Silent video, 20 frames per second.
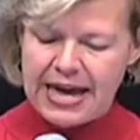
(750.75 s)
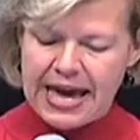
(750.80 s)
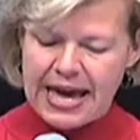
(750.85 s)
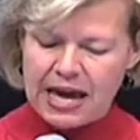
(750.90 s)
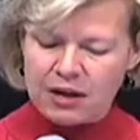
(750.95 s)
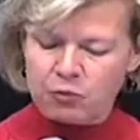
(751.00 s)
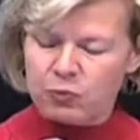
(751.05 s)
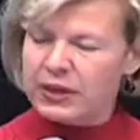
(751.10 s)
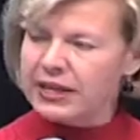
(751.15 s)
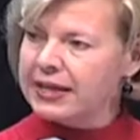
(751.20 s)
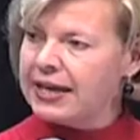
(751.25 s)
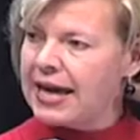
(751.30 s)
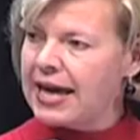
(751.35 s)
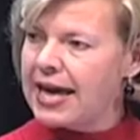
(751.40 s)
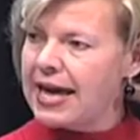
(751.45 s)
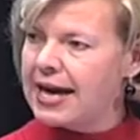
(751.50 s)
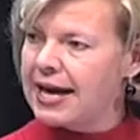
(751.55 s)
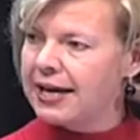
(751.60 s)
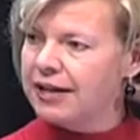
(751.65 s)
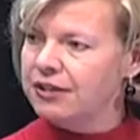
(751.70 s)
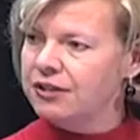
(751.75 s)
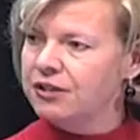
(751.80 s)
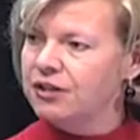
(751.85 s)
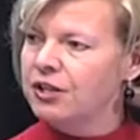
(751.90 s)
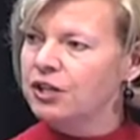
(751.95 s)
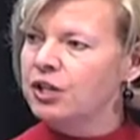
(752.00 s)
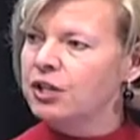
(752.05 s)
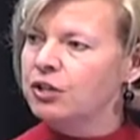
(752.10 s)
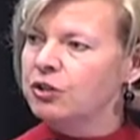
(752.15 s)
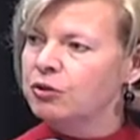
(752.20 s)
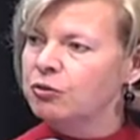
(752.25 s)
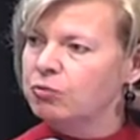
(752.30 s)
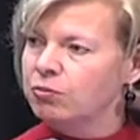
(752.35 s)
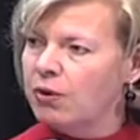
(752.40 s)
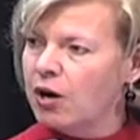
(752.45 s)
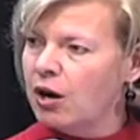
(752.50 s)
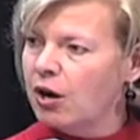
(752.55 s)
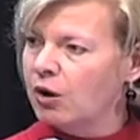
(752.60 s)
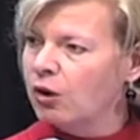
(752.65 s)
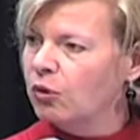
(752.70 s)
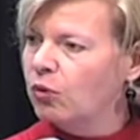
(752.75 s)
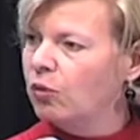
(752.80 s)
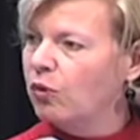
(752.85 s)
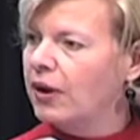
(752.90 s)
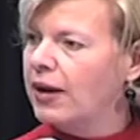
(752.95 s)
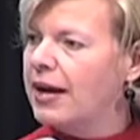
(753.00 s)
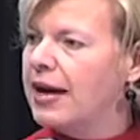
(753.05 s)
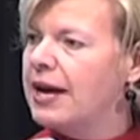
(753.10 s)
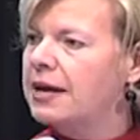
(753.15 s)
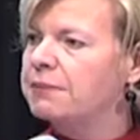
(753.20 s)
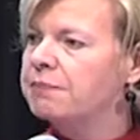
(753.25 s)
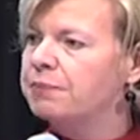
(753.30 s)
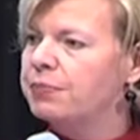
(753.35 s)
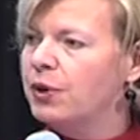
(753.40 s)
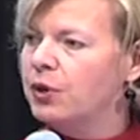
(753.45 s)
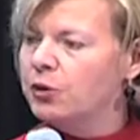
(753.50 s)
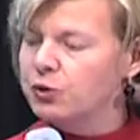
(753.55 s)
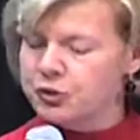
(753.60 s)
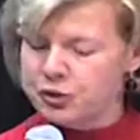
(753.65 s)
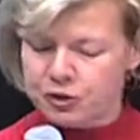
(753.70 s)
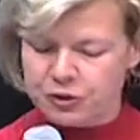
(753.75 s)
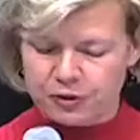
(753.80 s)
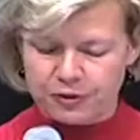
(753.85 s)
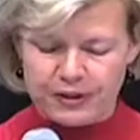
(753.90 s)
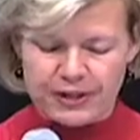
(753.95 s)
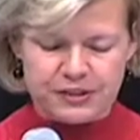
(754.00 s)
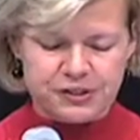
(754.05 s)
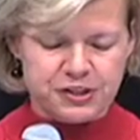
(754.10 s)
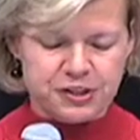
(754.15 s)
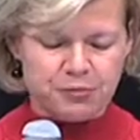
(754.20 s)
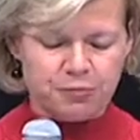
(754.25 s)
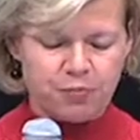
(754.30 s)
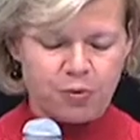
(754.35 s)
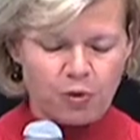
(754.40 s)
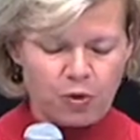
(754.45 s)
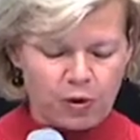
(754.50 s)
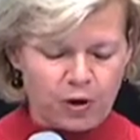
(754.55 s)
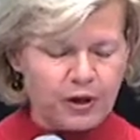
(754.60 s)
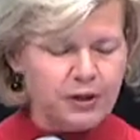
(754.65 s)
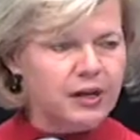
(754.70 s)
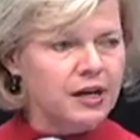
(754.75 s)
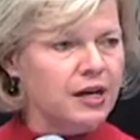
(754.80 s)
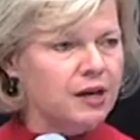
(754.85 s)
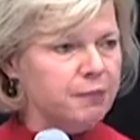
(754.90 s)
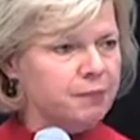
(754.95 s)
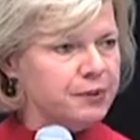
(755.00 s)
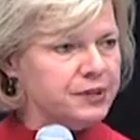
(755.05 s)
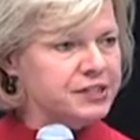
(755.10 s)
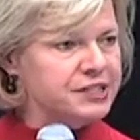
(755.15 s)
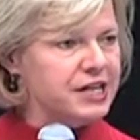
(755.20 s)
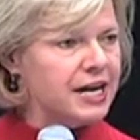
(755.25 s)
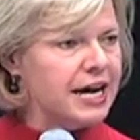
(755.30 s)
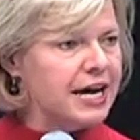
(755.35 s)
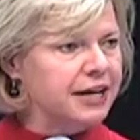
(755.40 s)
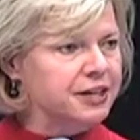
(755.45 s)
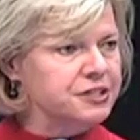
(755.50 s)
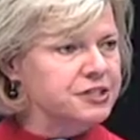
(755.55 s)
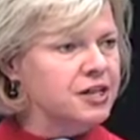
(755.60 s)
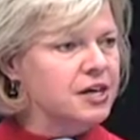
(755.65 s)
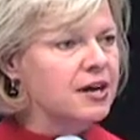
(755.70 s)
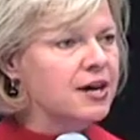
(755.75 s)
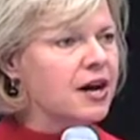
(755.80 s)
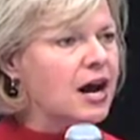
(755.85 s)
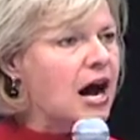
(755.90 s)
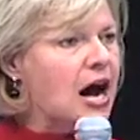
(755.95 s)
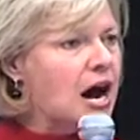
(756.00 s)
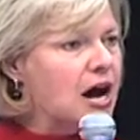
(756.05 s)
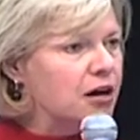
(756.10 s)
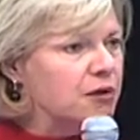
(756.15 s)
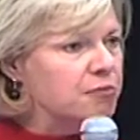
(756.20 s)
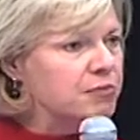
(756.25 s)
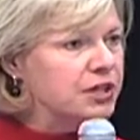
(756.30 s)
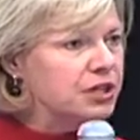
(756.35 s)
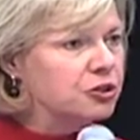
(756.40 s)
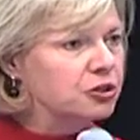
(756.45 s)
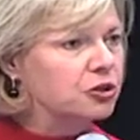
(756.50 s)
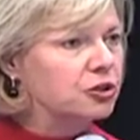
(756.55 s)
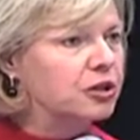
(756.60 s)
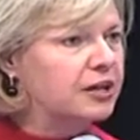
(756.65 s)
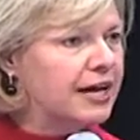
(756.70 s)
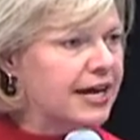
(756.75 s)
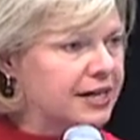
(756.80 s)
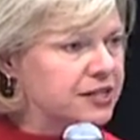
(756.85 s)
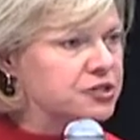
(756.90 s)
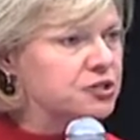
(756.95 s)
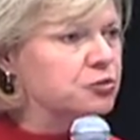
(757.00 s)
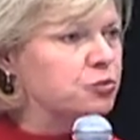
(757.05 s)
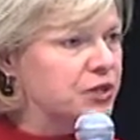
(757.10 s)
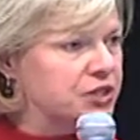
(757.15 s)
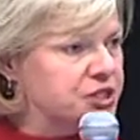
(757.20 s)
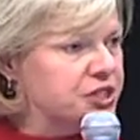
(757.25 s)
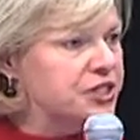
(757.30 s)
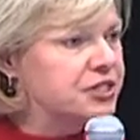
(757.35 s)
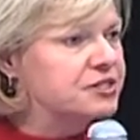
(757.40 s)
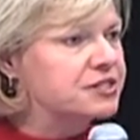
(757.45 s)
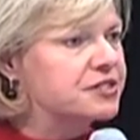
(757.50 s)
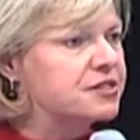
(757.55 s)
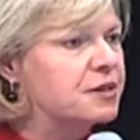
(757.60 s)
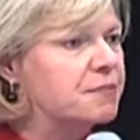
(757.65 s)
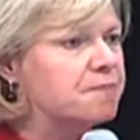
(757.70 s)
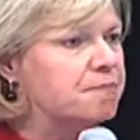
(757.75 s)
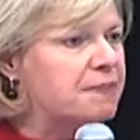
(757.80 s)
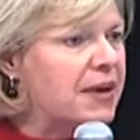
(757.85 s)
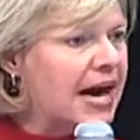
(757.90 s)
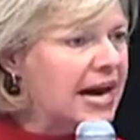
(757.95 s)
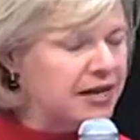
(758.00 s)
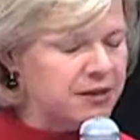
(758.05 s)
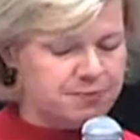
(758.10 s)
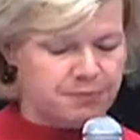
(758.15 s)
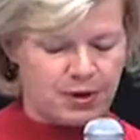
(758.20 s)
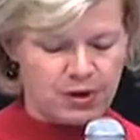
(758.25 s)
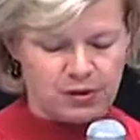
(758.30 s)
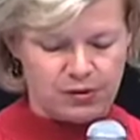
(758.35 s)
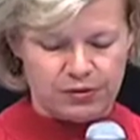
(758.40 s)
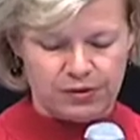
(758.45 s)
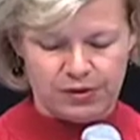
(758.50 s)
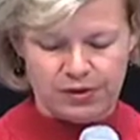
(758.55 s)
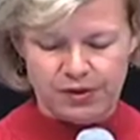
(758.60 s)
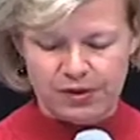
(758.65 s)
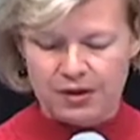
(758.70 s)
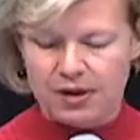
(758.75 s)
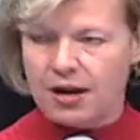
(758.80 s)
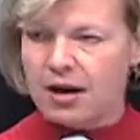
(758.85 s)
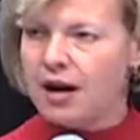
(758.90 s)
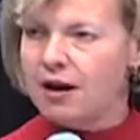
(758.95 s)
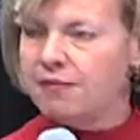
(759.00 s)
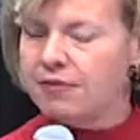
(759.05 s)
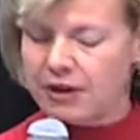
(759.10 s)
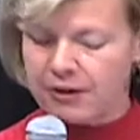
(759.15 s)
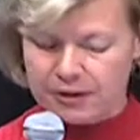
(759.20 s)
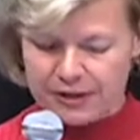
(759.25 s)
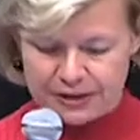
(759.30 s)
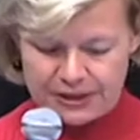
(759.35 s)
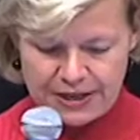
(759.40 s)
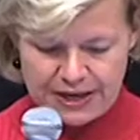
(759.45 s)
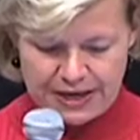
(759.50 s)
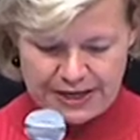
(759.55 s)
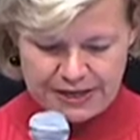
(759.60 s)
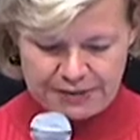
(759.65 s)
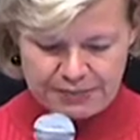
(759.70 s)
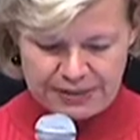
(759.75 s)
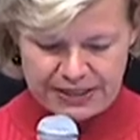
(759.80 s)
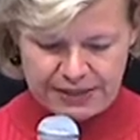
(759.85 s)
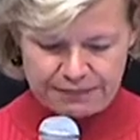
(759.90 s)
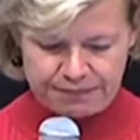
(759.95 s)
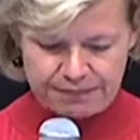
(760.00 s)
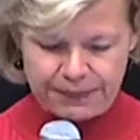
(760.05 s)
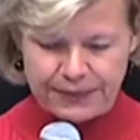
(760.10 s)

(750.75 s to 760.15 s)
And we can grow and bolster and support and protect our middle class, which is the backbone of our economy.